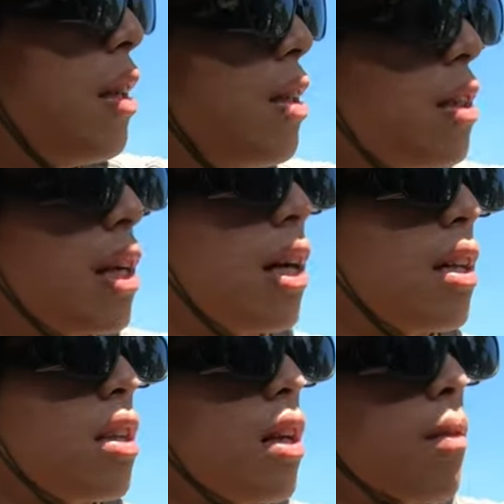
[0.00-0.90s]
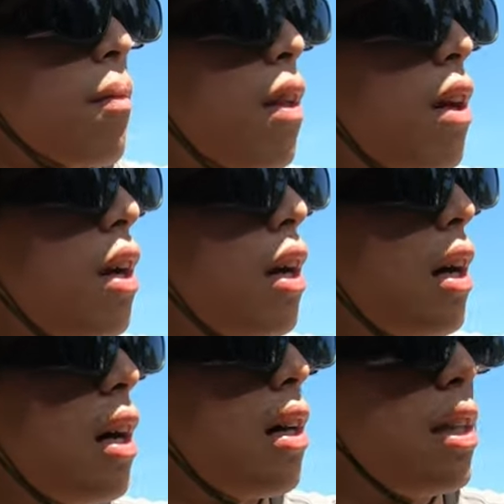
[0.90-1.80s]
is that
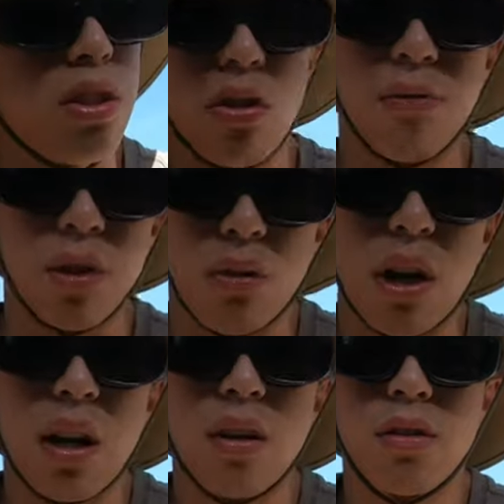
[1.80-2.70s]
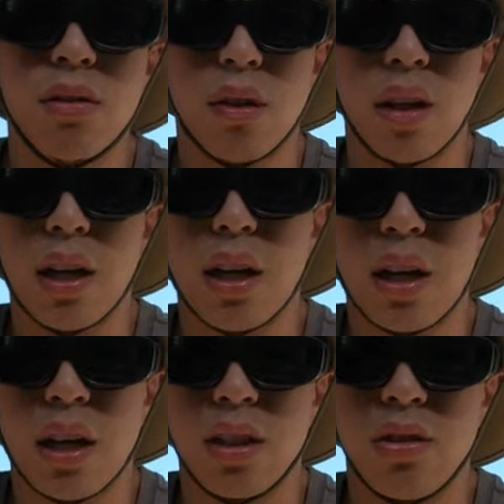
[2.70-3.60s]
it's off the ground.
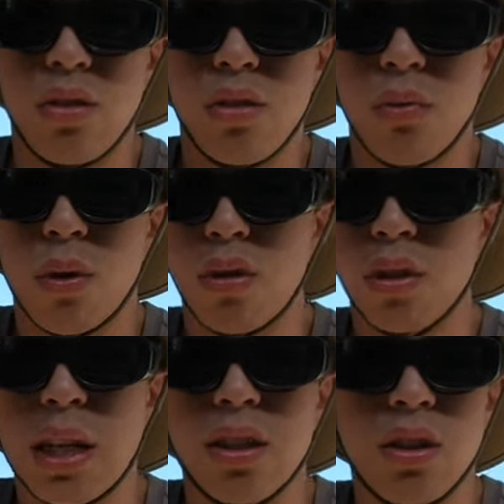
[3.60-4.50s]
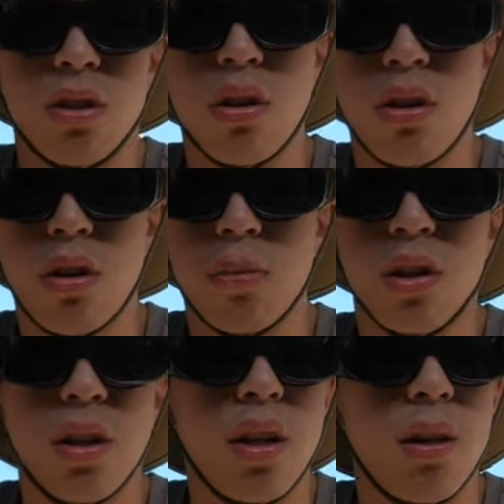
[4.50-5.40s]
You won't get disturbed
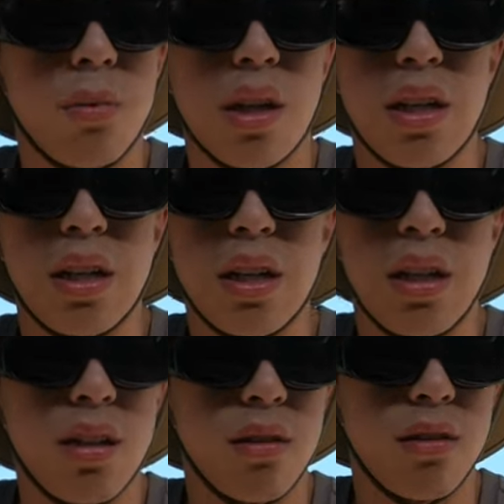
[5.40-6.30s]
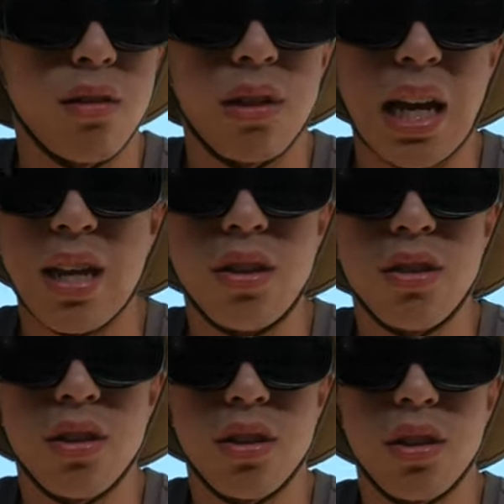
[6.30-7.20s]
by
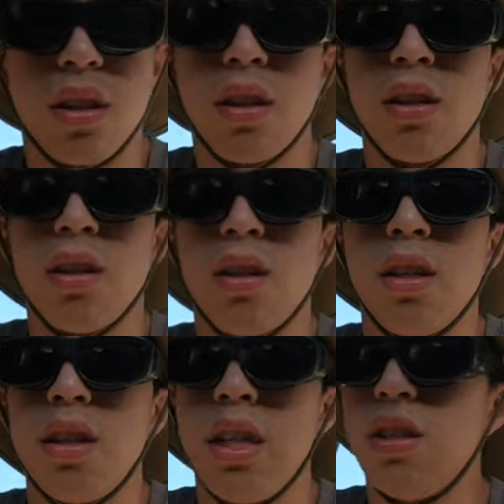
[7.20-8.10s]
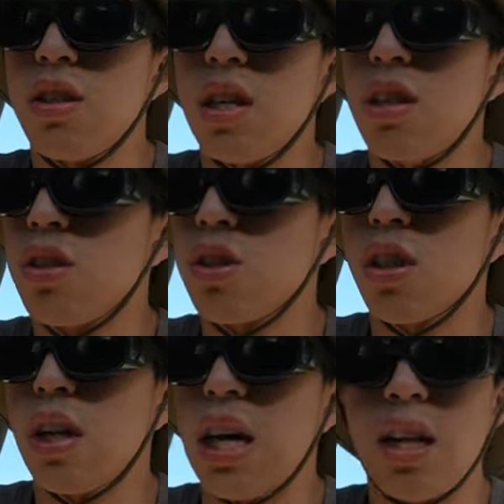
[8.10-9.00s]
ants, insects,
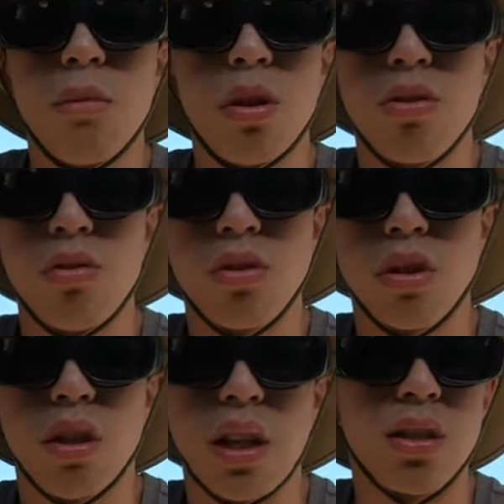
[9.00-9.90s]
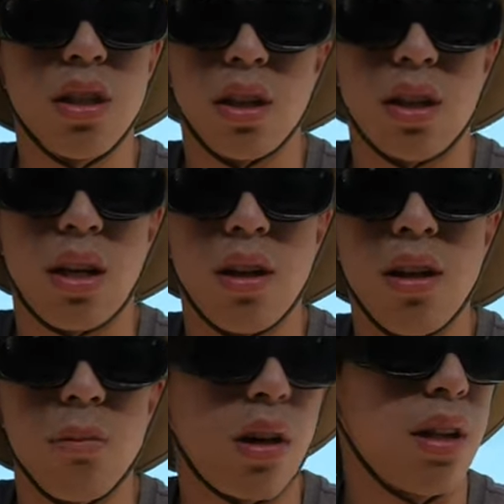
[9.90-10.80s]
animals, things like that.
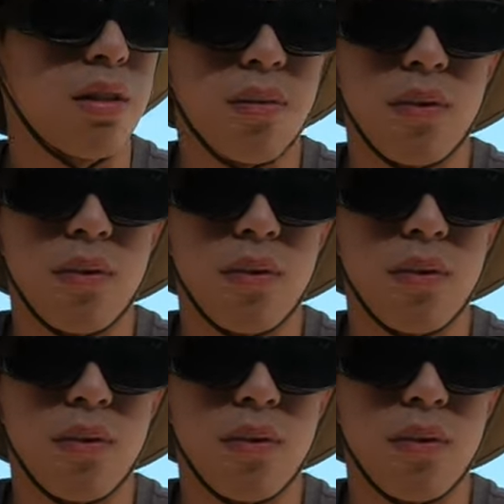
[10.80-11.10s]
But